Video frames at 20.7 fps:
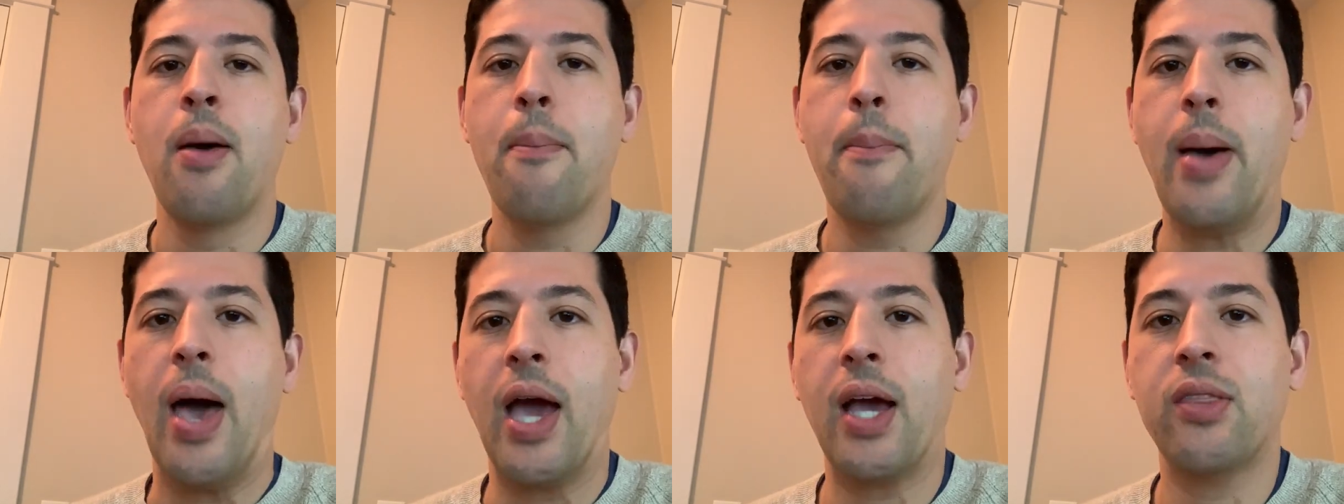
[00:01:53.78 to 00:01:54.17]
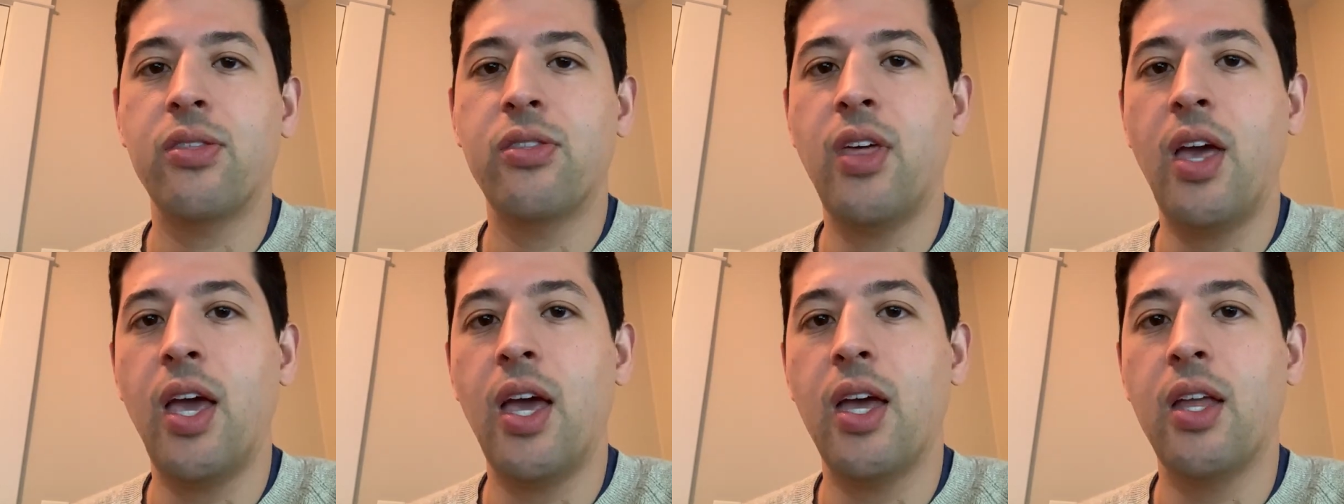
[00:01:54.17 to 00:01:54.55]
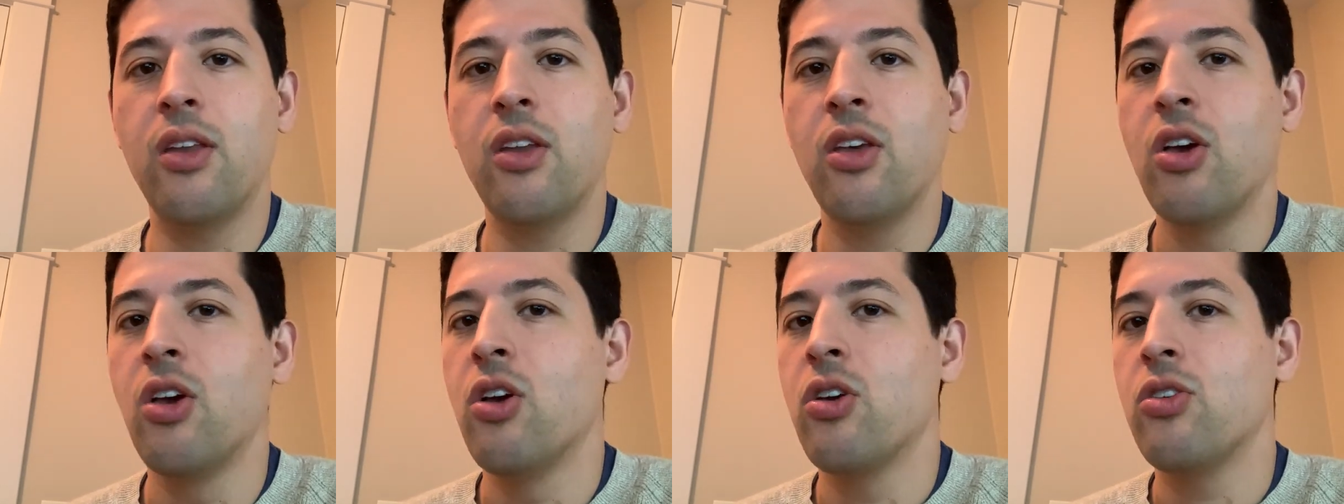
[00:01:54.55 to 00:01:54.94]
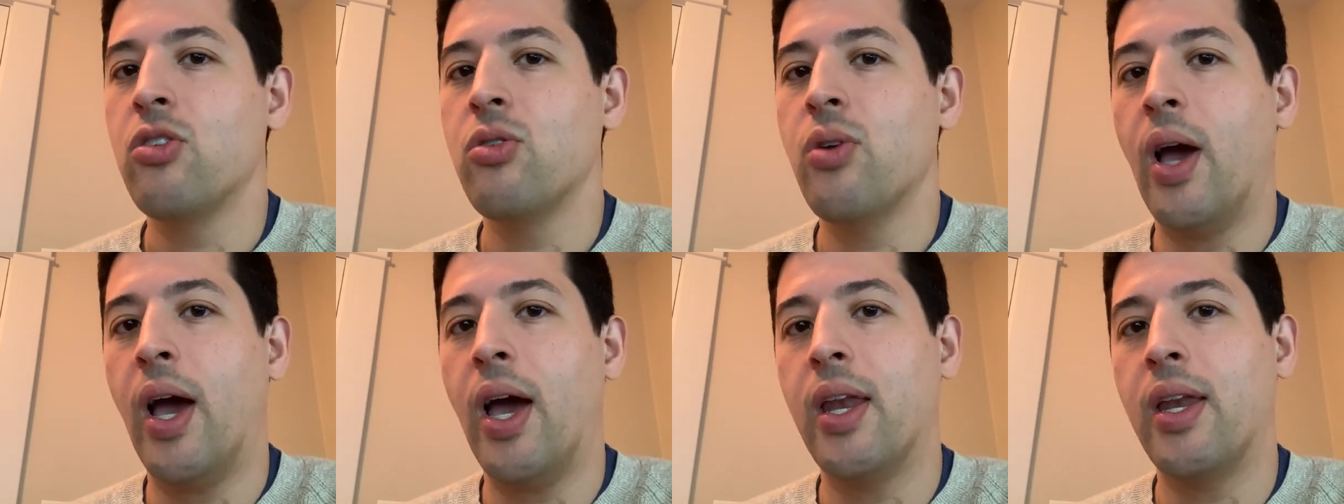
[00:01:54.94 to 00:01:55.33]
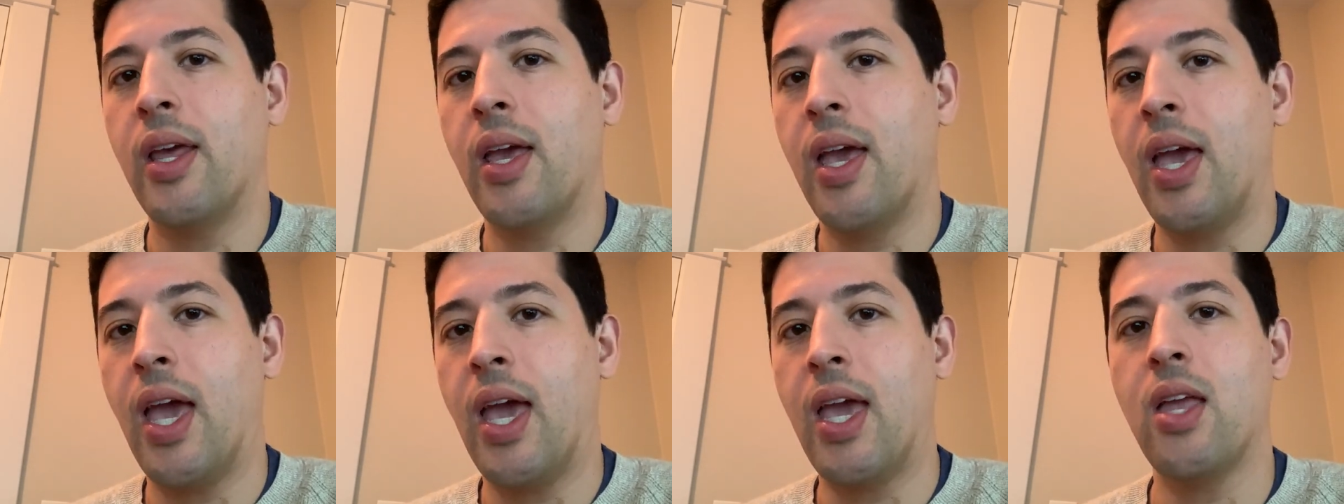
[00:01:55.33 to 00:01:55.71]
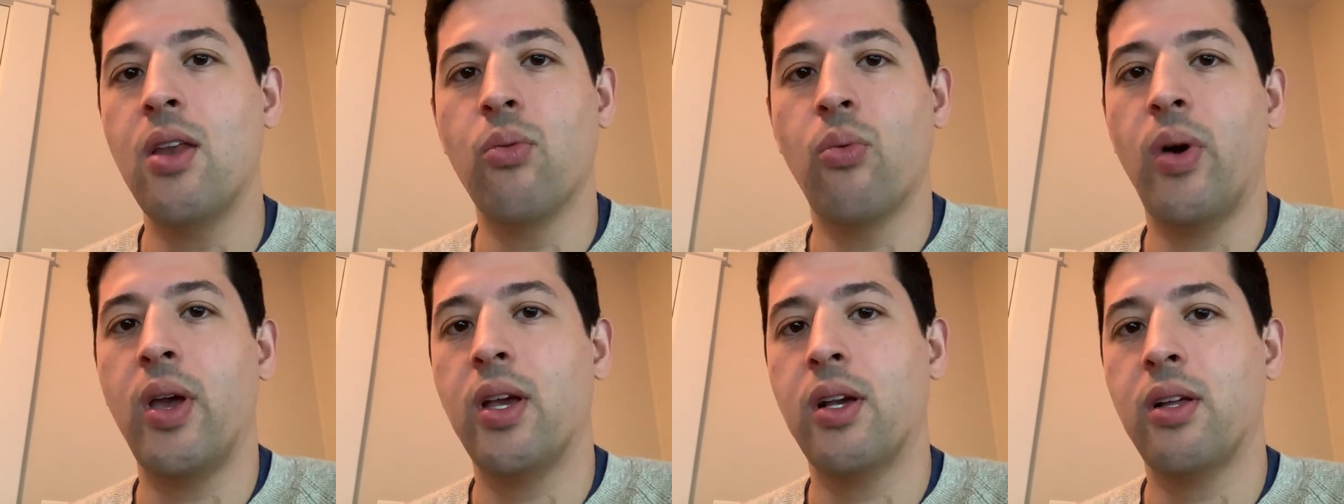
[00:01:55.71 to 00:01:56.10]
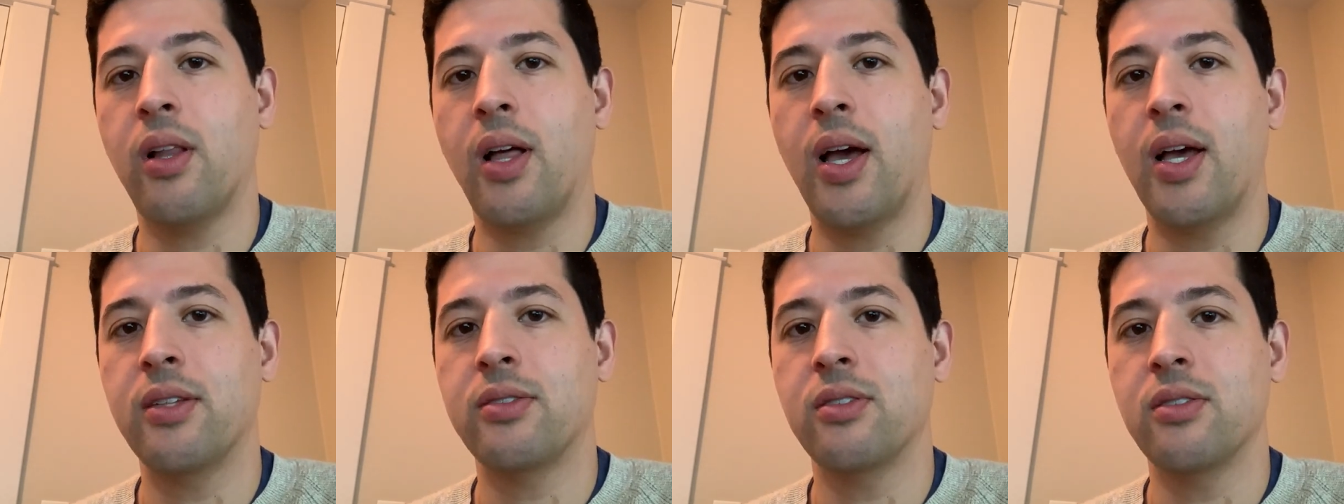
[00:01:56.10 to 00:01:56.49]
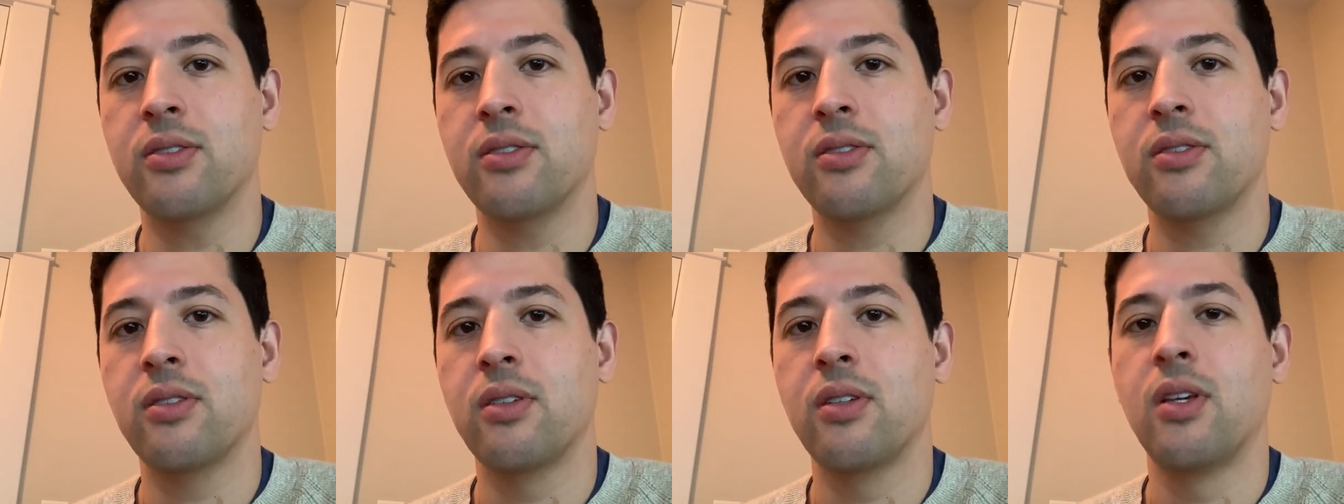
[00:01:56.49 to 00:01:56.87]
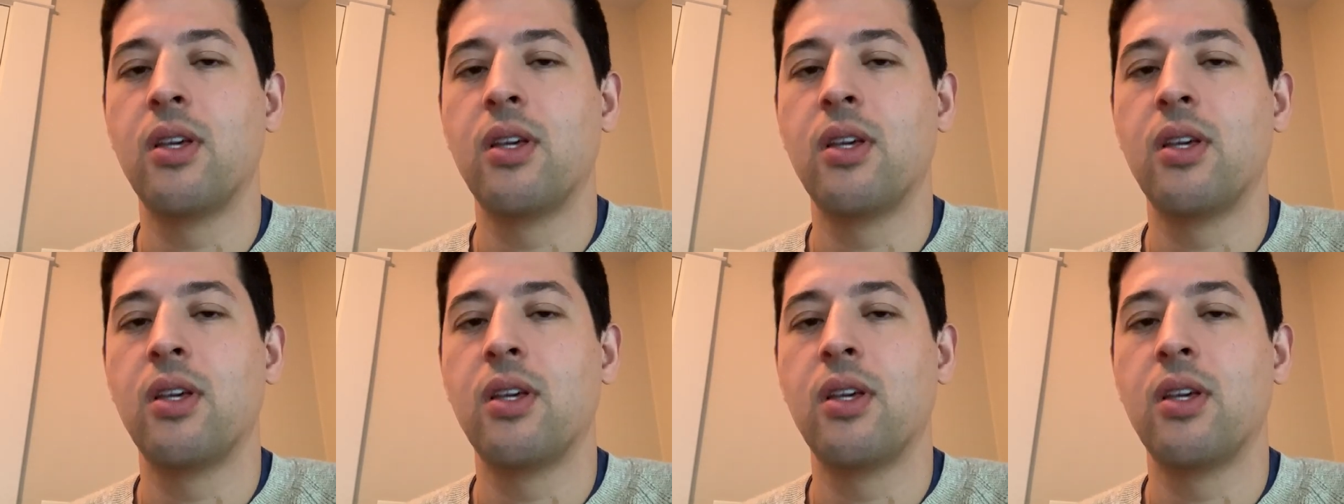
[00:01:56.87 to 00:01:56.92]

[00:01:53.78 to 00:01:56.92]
Back then, you had 8 weight classes,